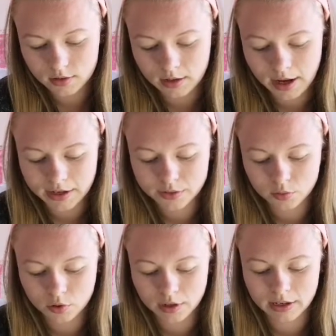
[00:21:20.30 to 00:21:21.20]
the
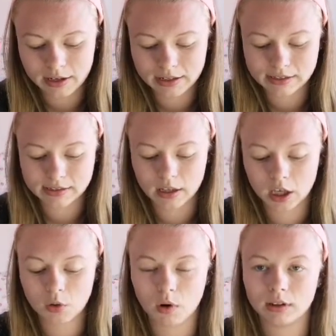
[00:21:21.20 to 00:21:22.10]
next one is do
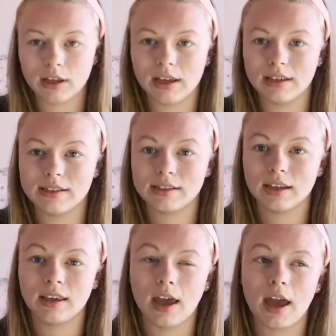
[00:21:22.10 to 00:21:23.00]
you want kids?
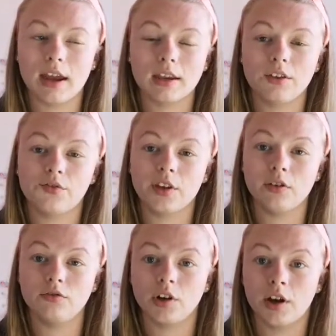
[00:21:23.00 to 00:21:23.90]
Yeah, in the
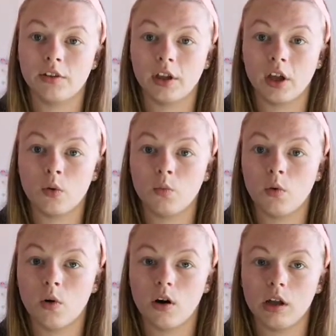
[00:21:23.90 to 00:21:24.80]
future I do,
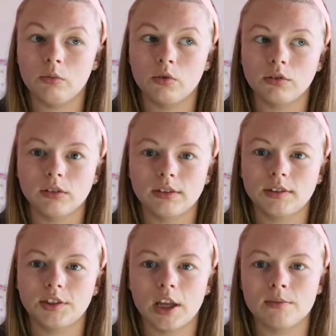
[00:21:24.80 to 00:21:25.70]
but I wouldn't
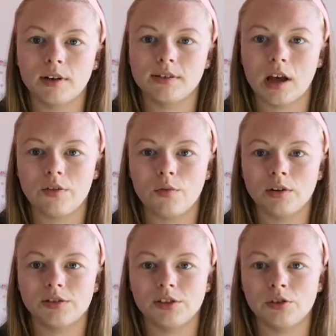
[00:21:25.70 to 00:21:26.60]
see myself
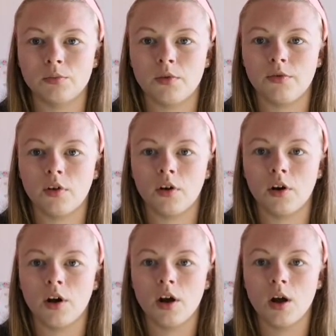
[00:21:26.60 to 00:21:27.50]
wanting them
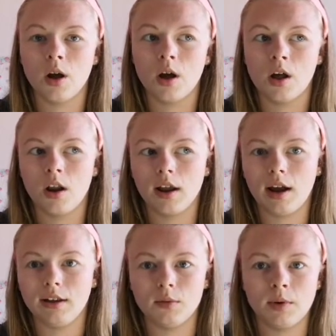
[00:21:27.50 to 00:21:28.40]
before.
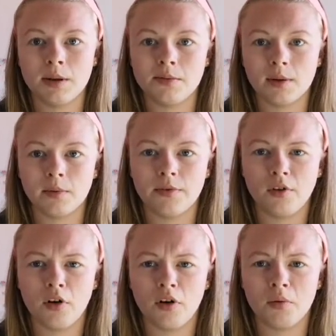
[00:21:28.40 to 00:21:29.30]
Like at the minute, like
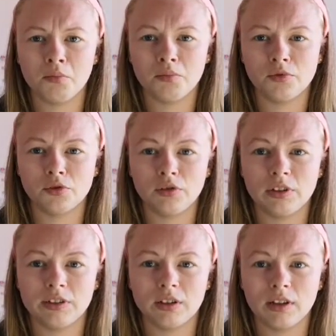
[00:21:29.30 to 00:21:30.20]
before I'm
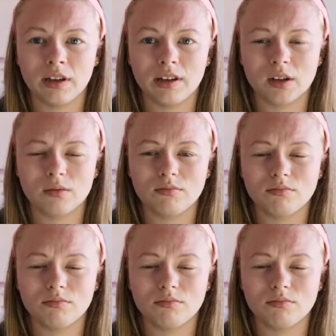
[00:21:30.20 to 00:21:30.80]
thirty, like